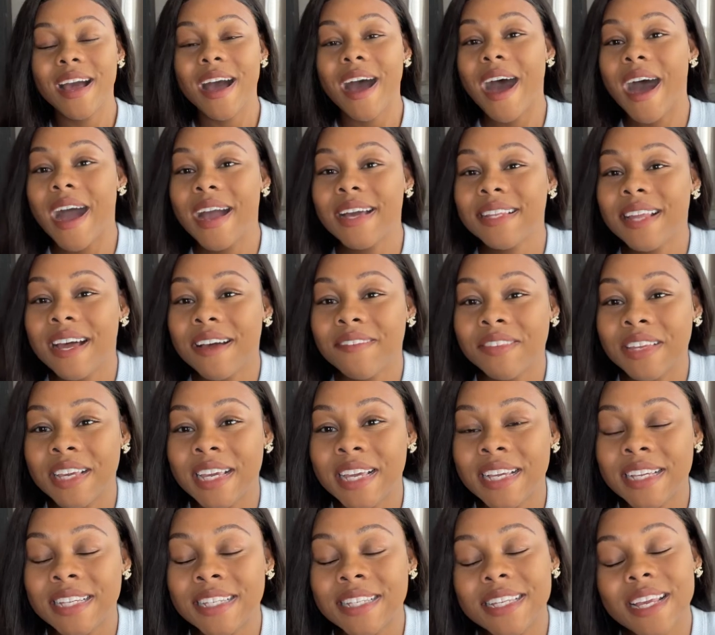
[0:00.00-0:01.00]
Hi,
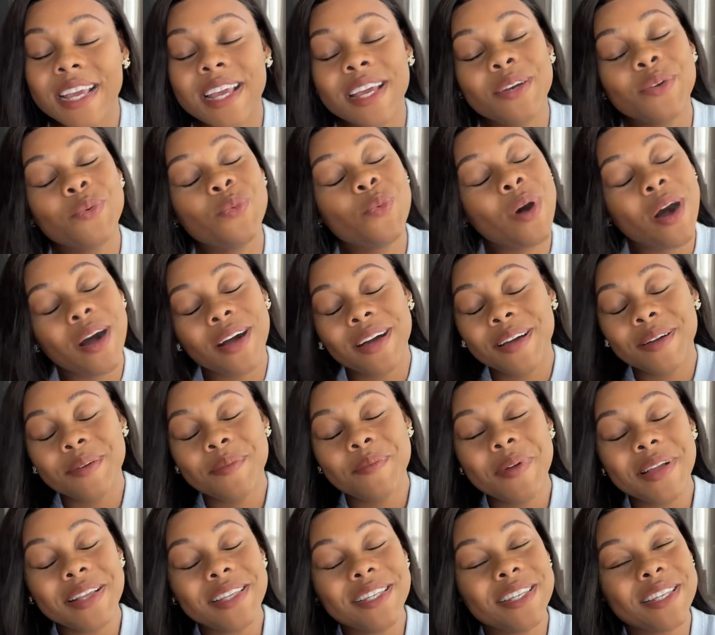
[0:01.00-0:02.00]
Lovelies, and welcome
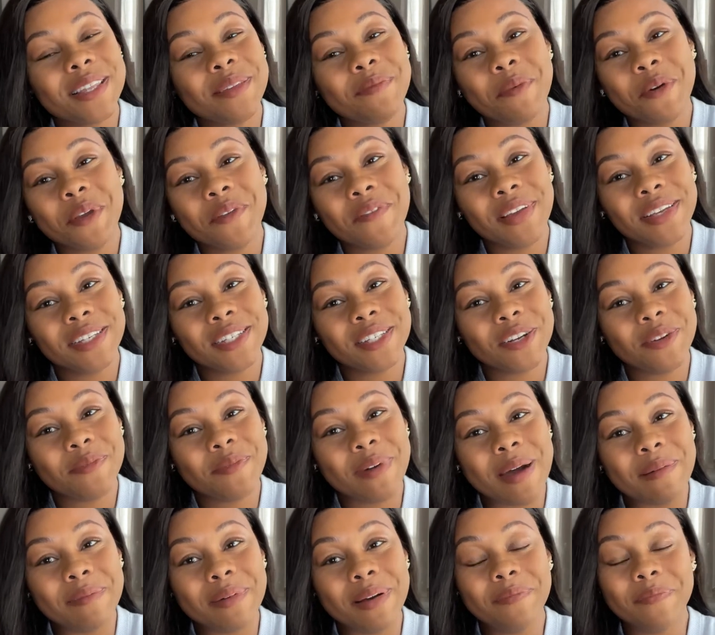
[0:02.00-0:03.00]
to the Motivational
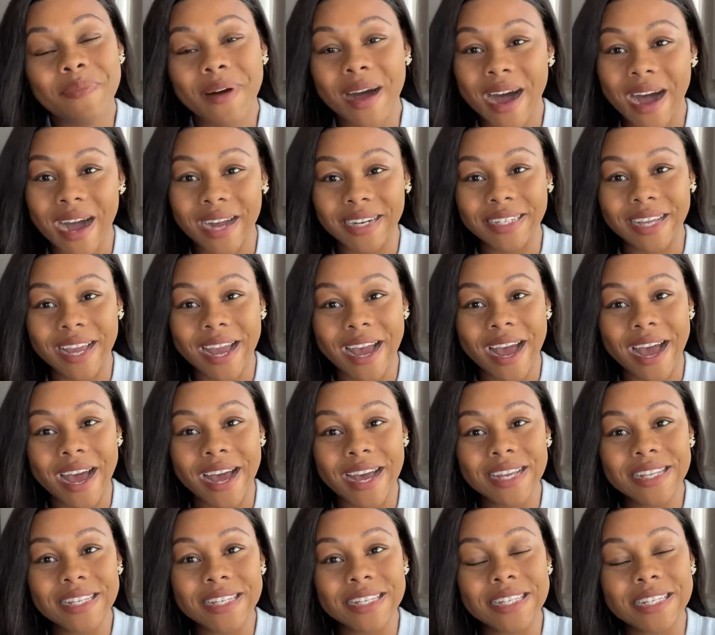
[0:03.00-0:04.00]
Mama
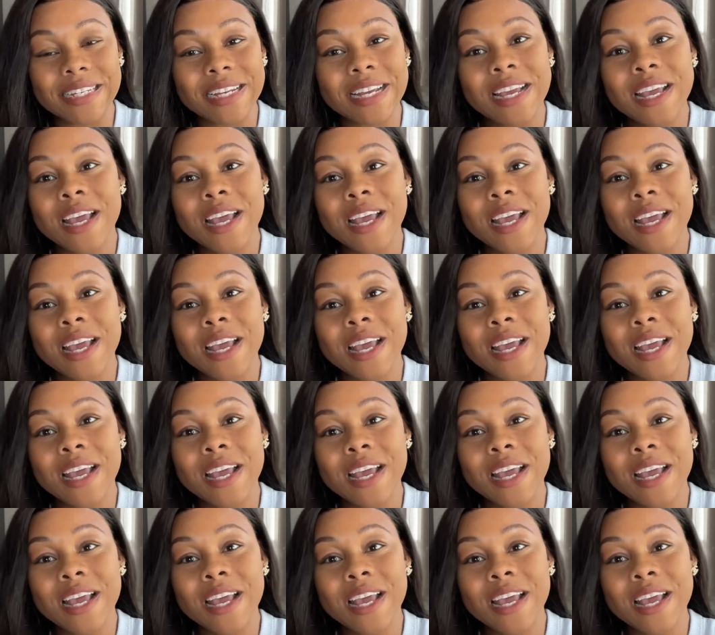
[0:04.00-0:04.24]
Podcast.